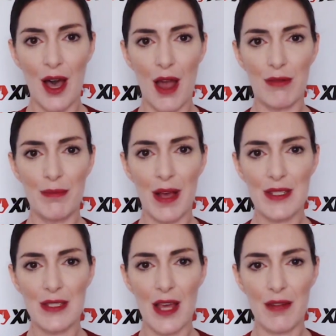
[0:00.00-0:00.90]
A
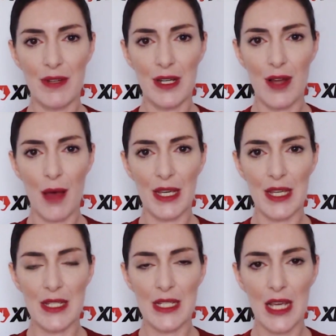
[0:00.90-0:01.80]
robust set of economic
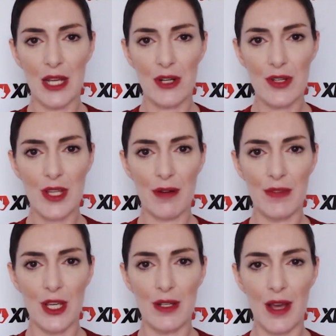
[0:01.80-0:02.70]
indicators out of
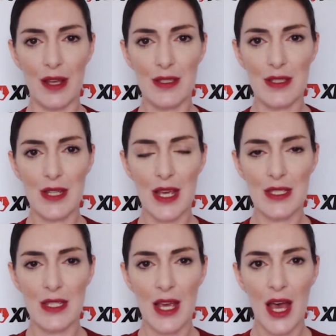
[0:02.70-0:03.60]
the United States,